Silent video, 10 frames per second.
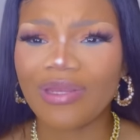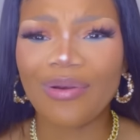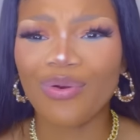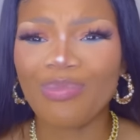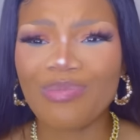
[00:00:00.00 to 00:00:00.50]
I
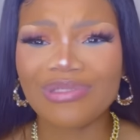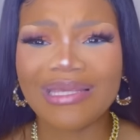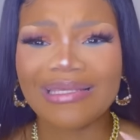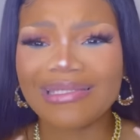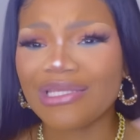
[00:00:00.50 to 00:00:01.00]
don't know. People
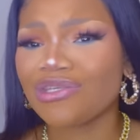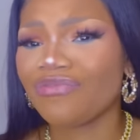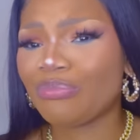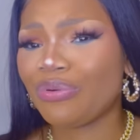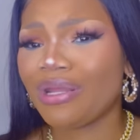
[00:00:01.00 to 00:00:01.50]
take Stay Soft
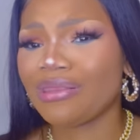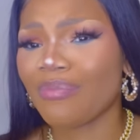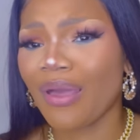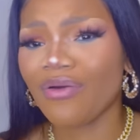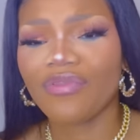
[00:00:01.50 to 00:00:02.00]
and put it at the
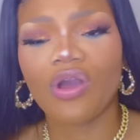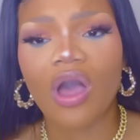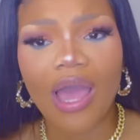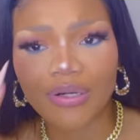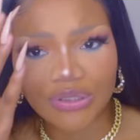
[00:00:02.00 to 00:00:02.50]
back of the
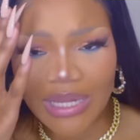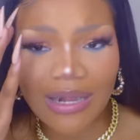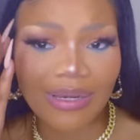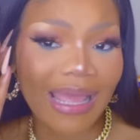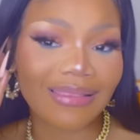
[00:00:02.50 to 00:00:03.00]
car. I
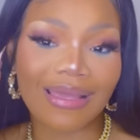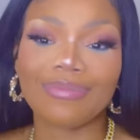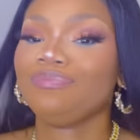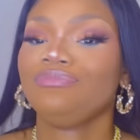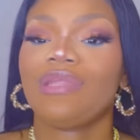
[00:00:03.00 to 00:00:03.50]
don't like
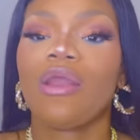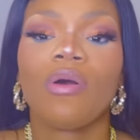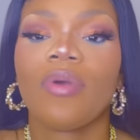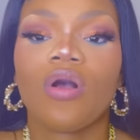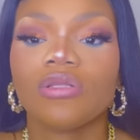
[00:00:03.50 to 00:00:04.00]
that. I don't
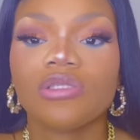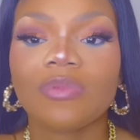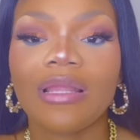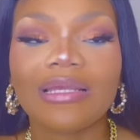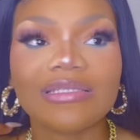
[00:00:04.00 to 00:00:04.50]
want my car to
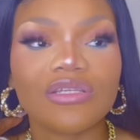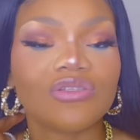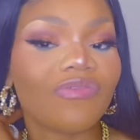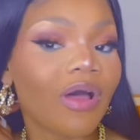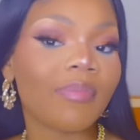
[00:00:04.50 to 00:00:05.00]
smell like Stay
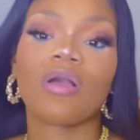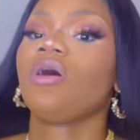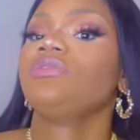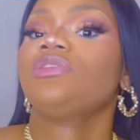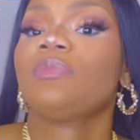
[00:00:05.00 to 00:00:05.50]
Soft. I want my
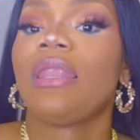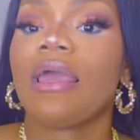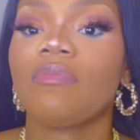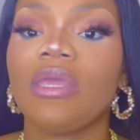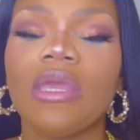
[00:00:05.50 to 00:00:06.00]
car to smell
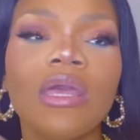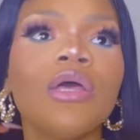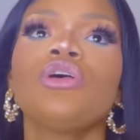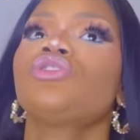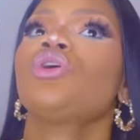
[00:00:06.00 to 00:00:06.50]
like me.
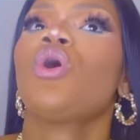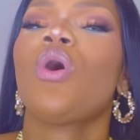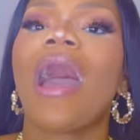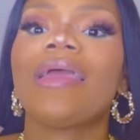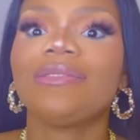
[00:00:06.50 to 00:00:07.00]

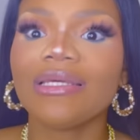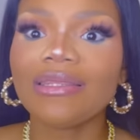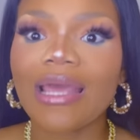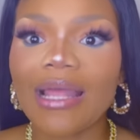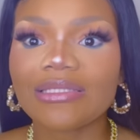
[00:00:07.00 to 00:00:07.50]
So I
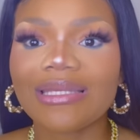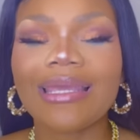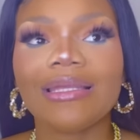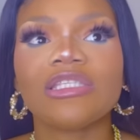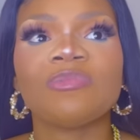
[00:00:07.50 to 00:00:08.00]
did that.
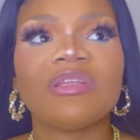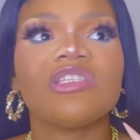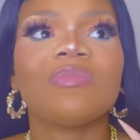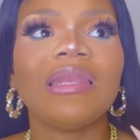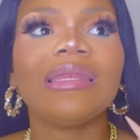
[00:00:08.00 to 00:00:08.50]
It's been
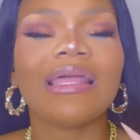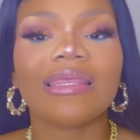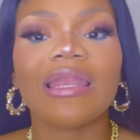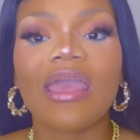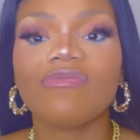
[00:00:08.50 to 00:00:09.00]
smelling like
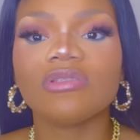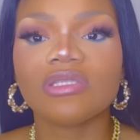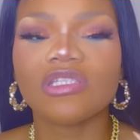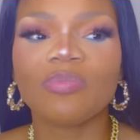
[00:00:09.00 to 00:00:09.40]
that ever since.